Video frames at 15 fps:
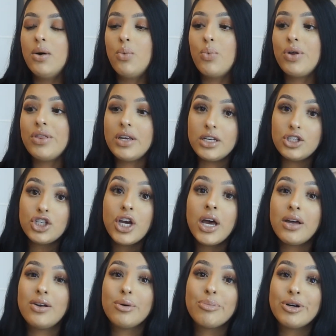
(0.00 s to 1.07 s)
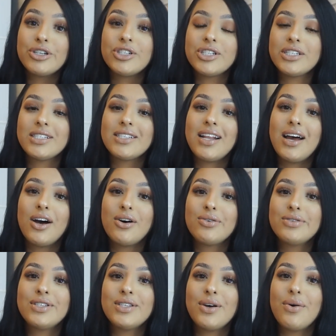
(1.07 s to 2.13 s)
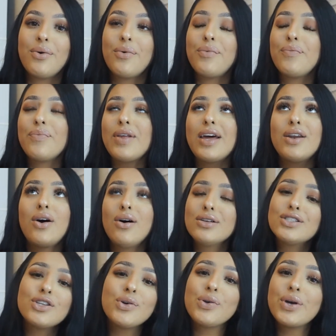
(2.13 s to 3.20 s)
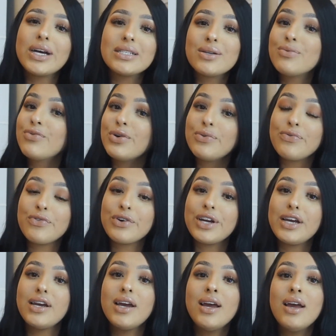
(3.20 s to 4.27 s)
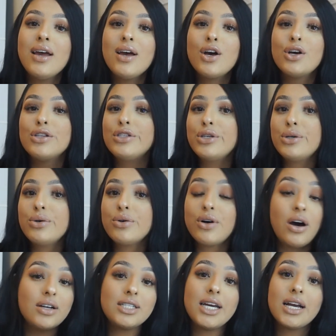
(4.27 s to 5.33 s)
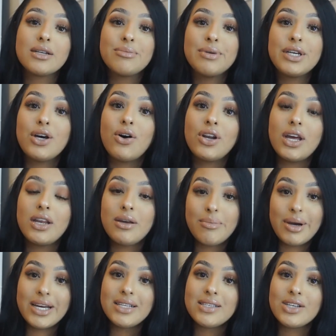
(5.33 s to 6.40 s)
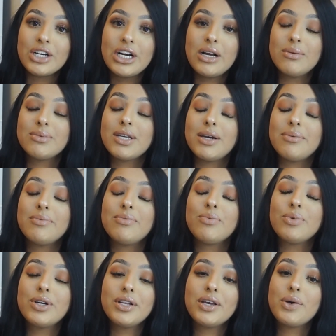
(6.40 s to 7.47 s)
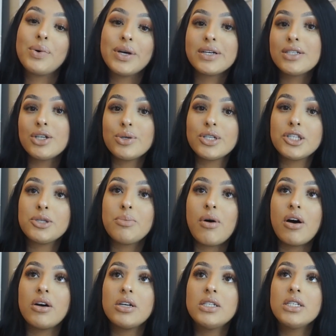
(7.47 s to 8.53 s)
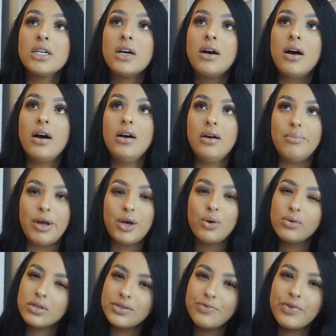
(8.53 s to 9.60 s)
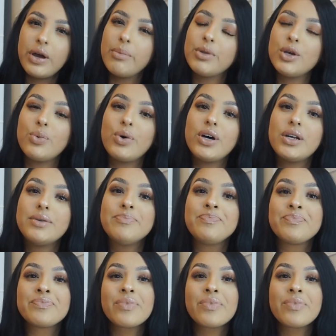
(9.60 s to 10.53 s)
with each henna purchase now. So, and also you guys can feel free to contact me on any of my Instagrams. I'm really quick to respond. My Colton family one,